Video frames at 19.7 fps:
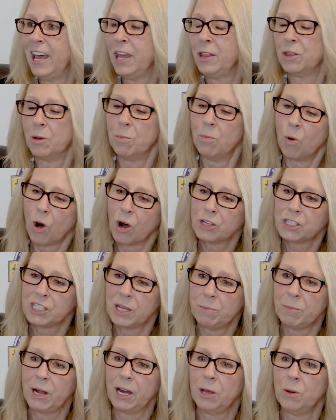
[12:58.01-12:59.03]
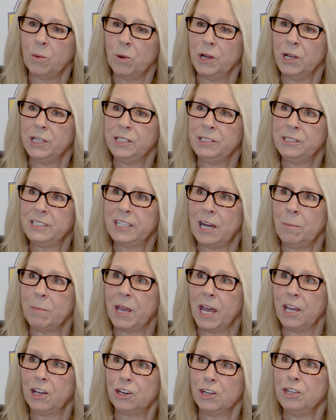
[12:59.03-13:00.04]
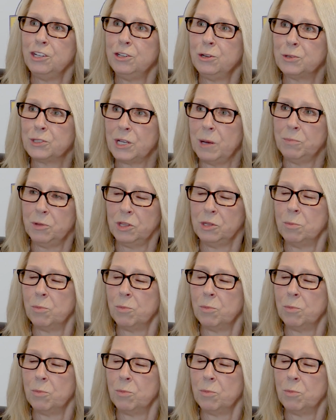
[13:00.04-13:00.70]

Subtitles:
The more somebody would tell me I couldn't do something,